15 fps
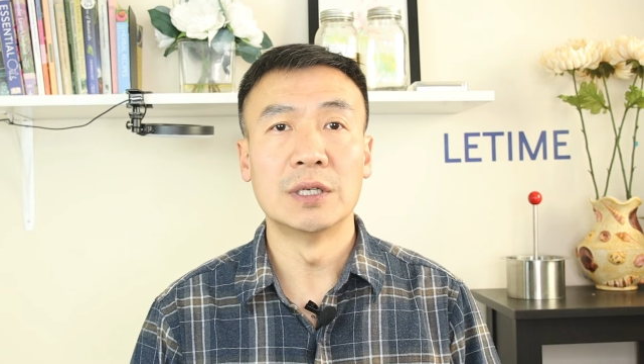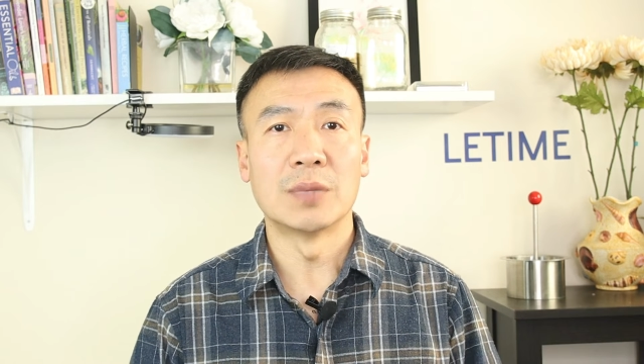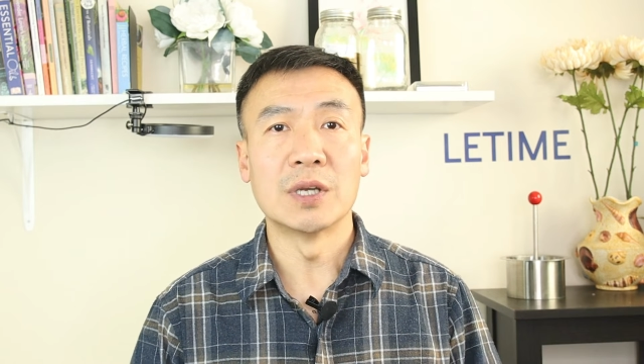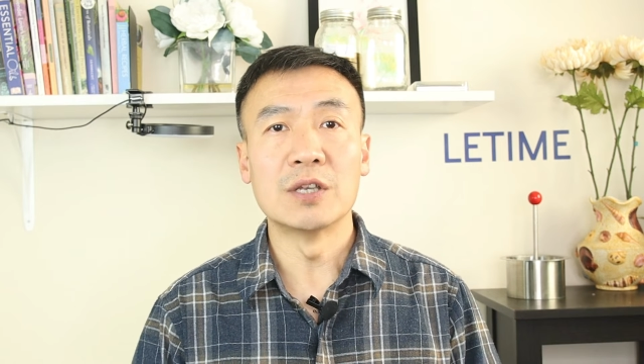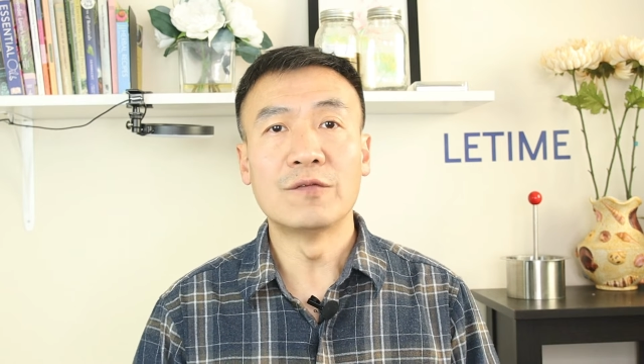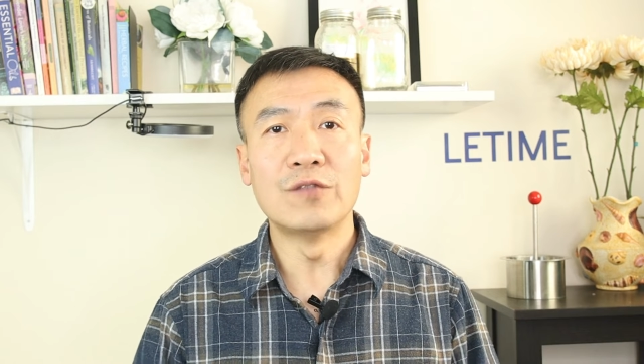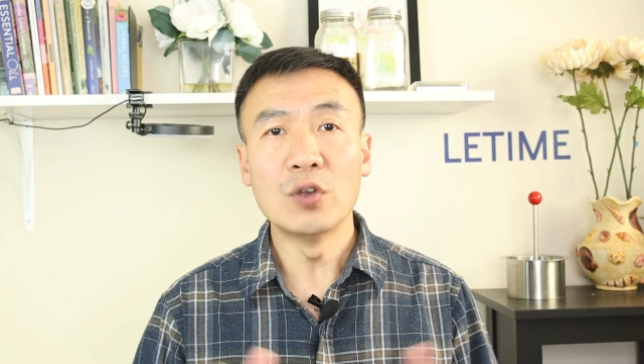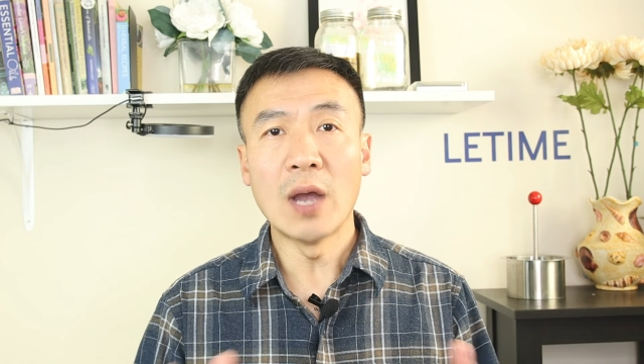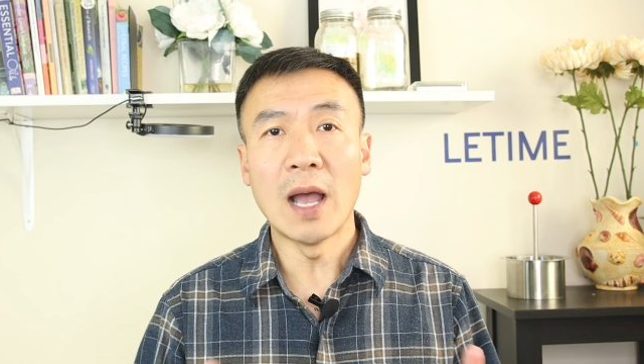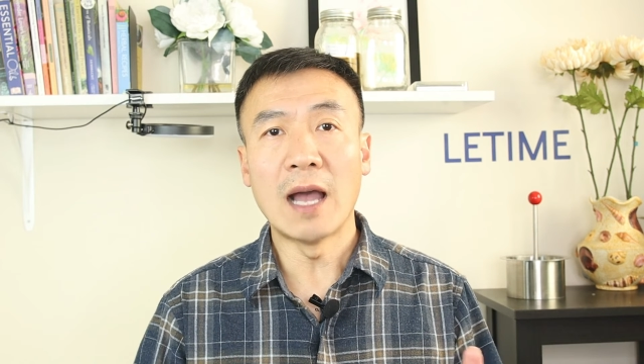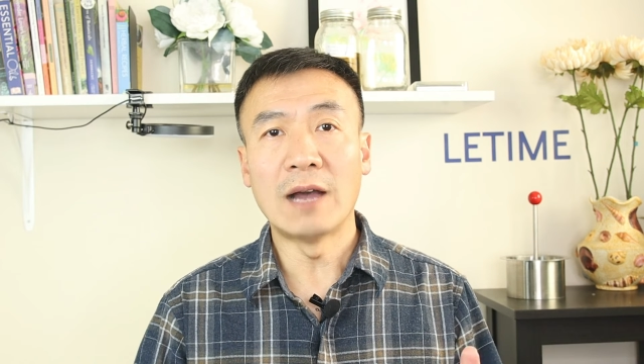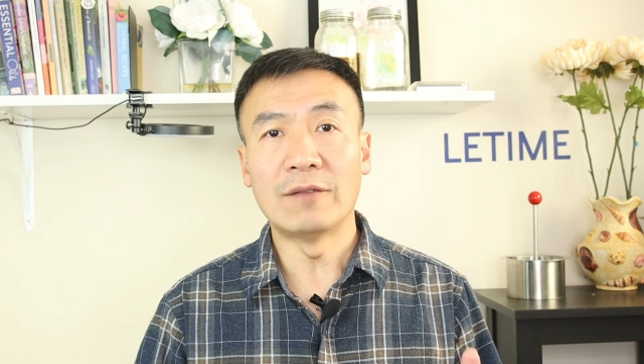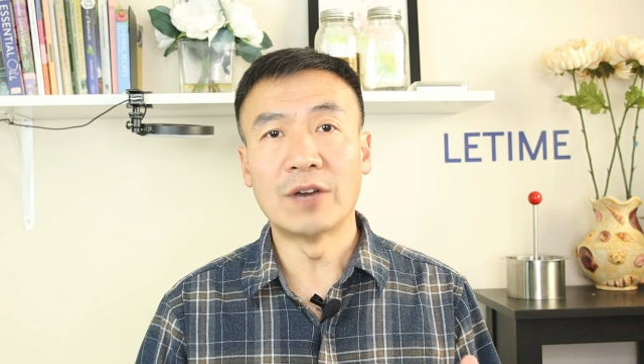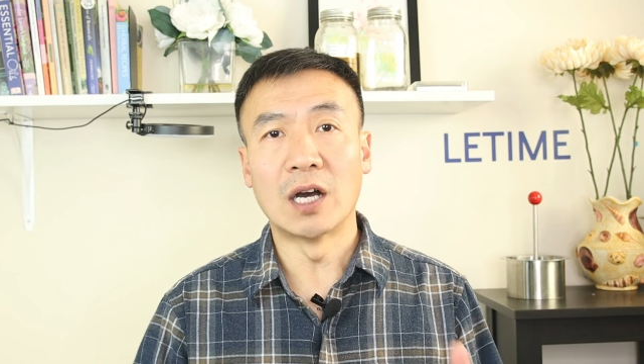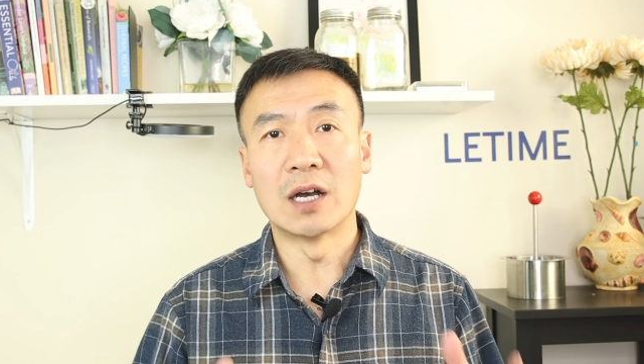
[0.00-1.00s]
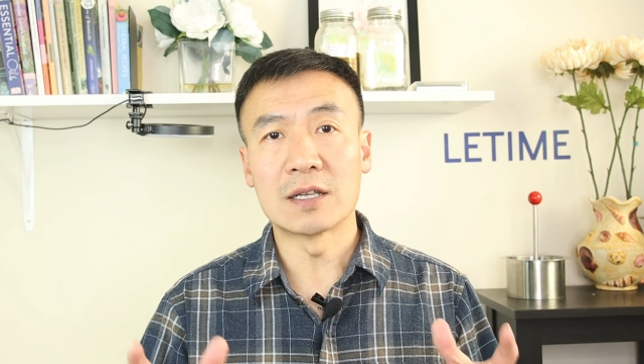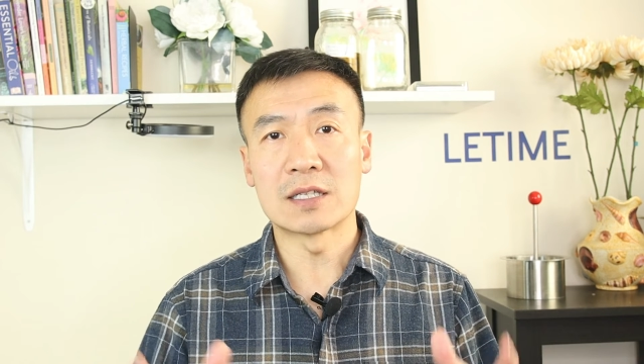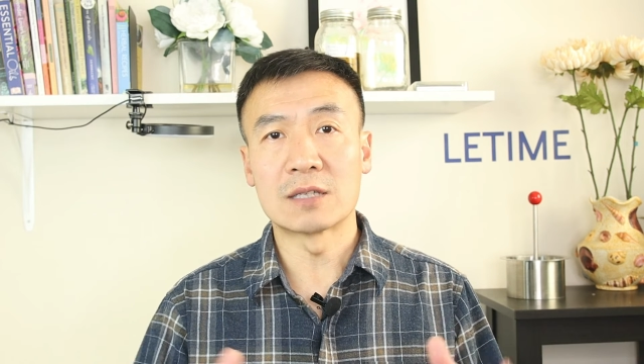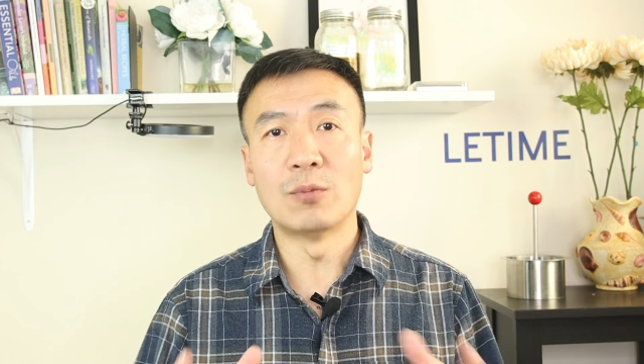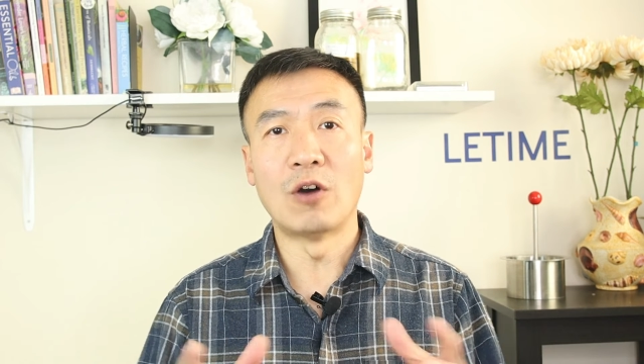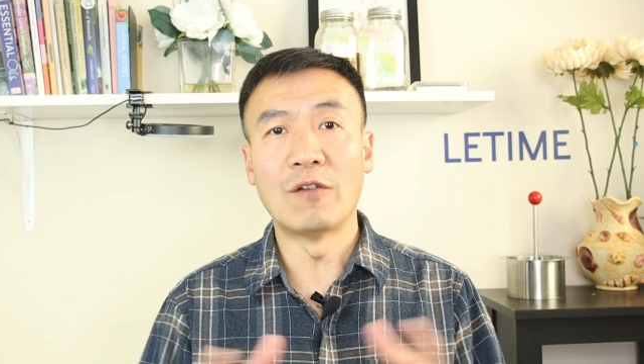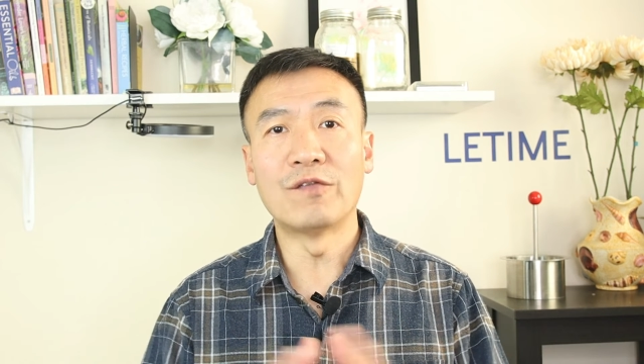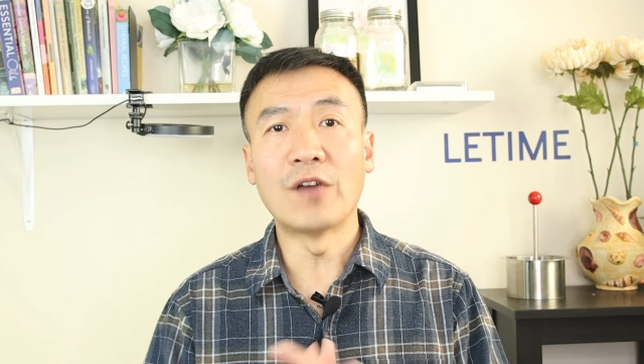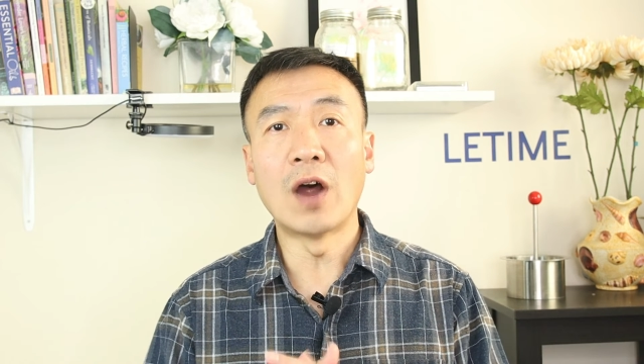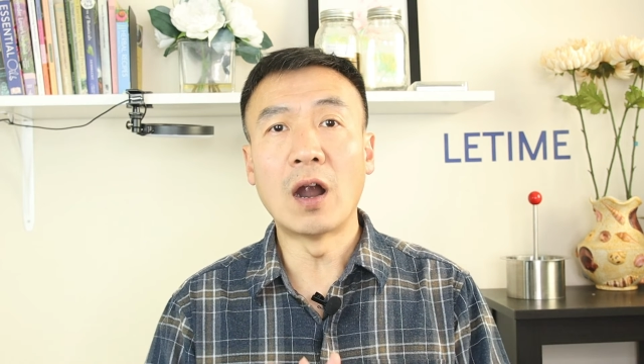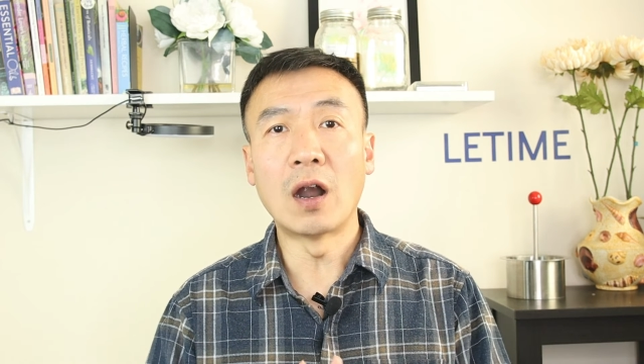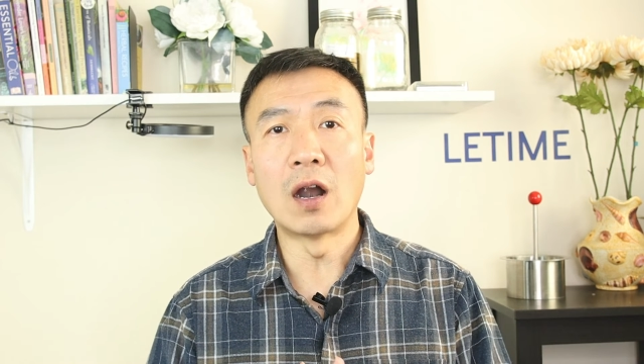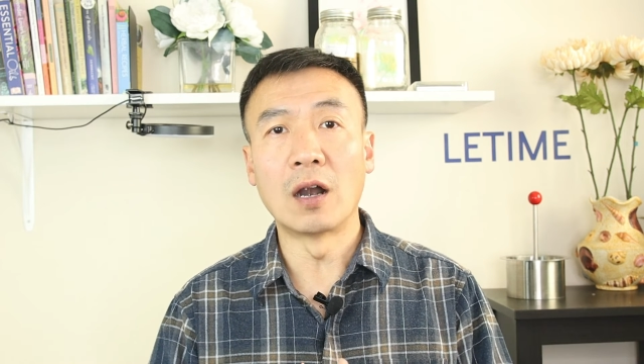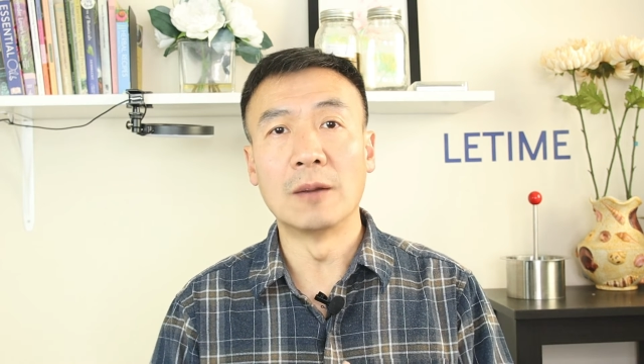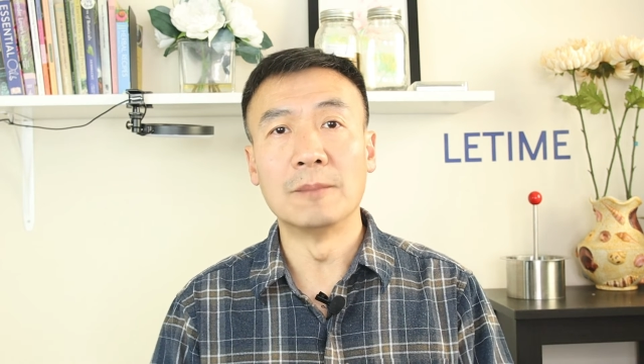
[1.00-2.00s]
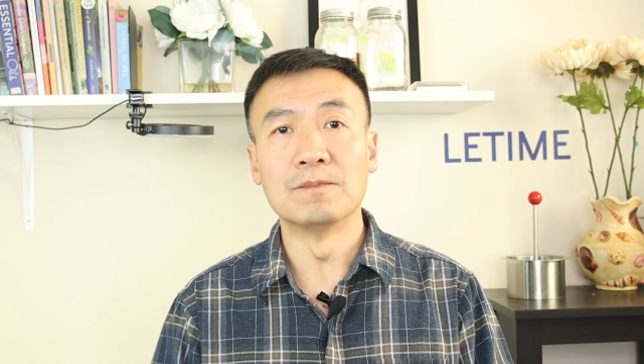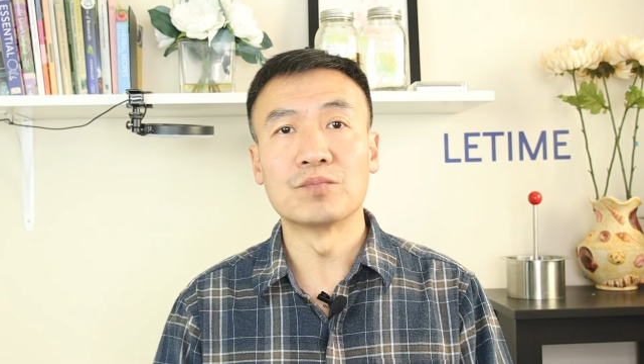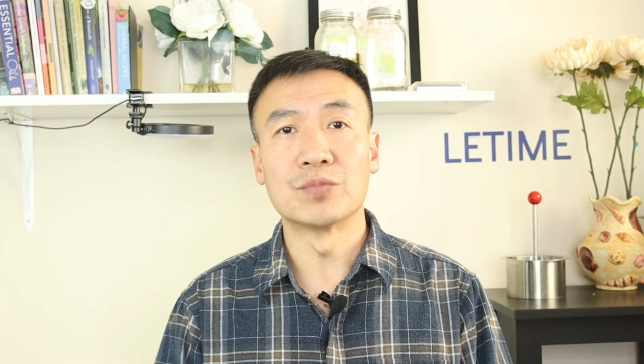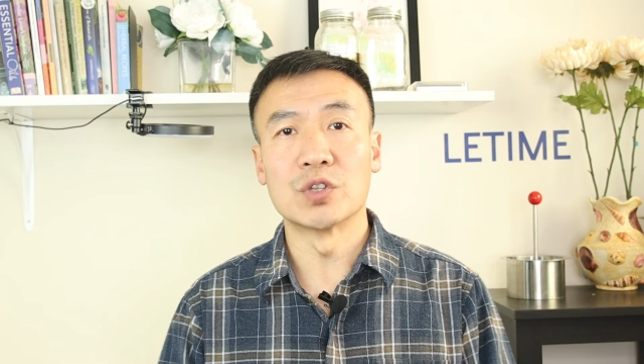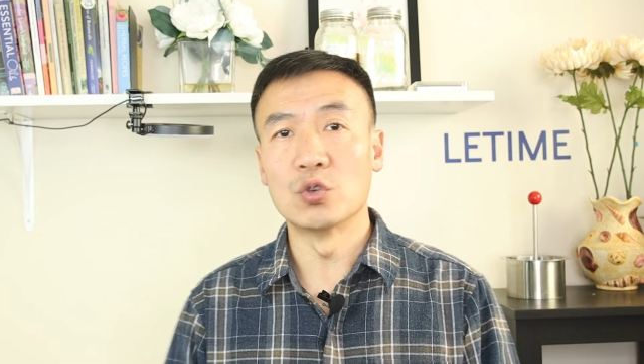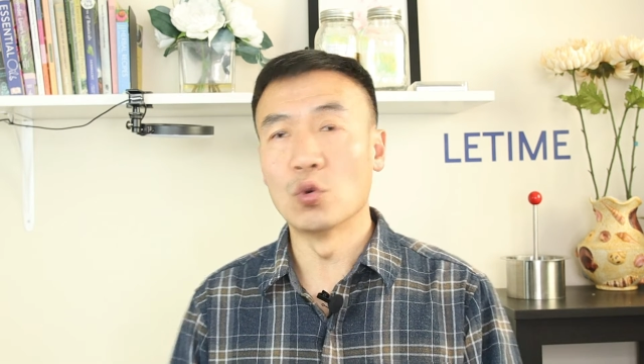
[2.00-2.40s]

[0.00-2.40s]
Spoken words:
But if you have a small farm,